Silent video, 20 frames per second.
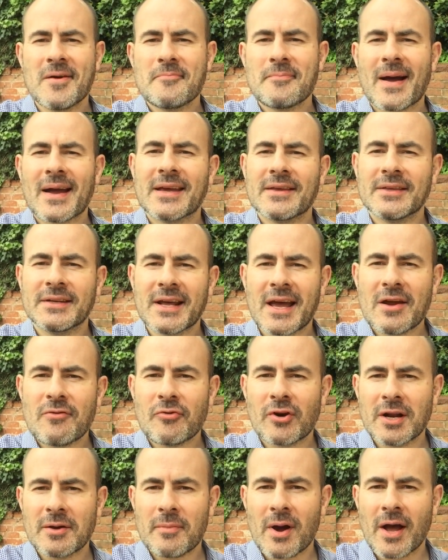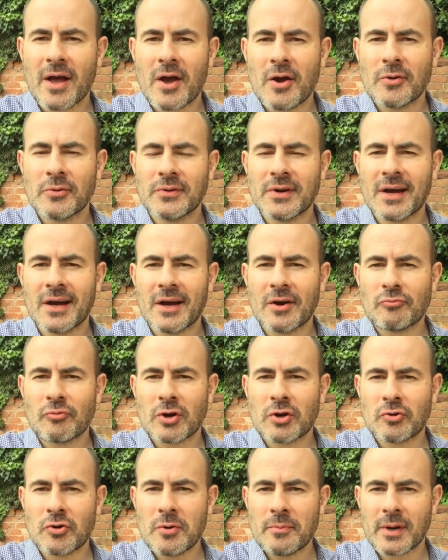Back in the day, running my own
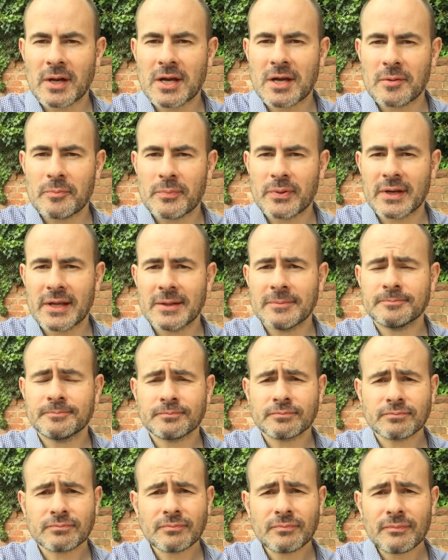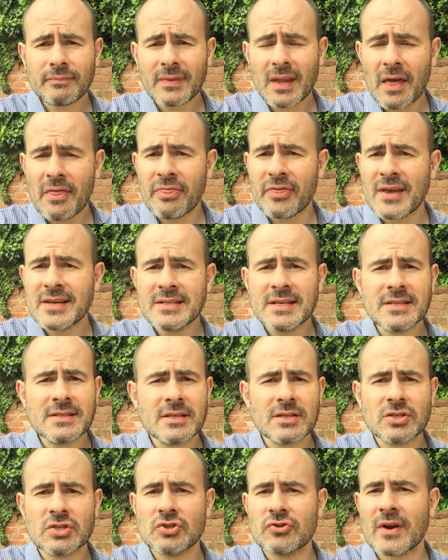recruitment company, this is
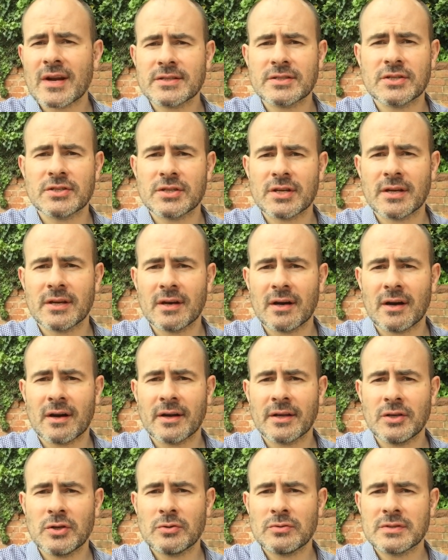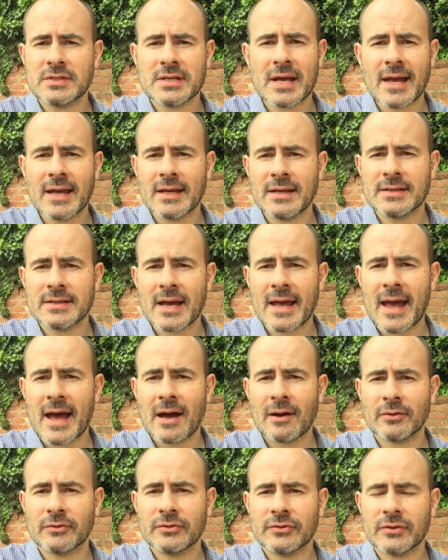the strategy I use day in, day
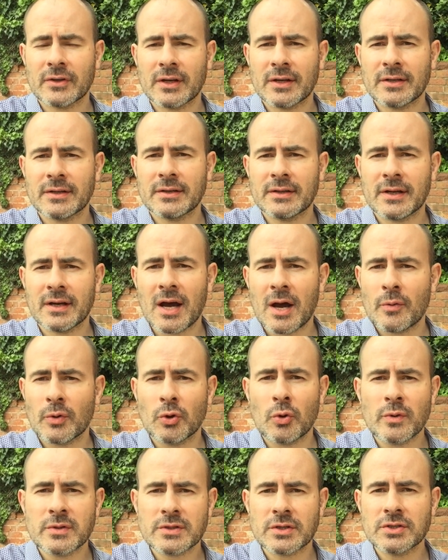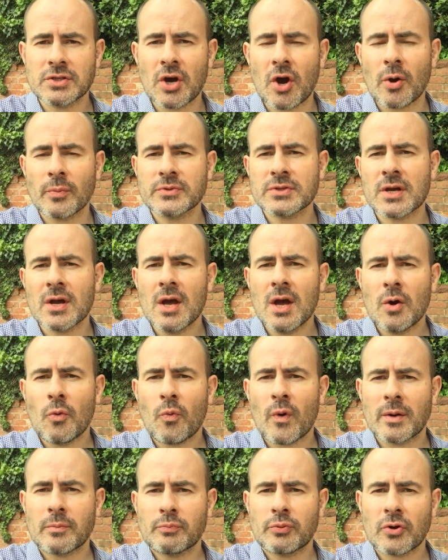out, and I would always adopt
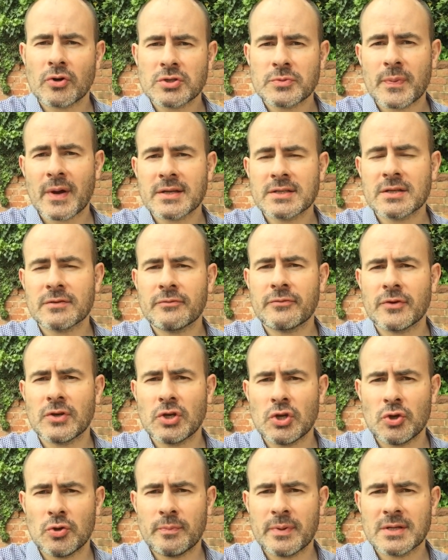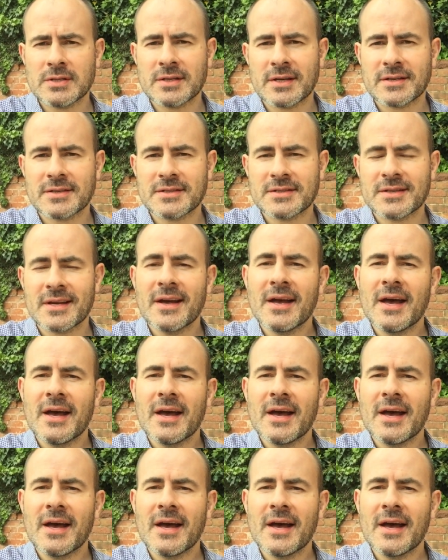when prospecting for new business.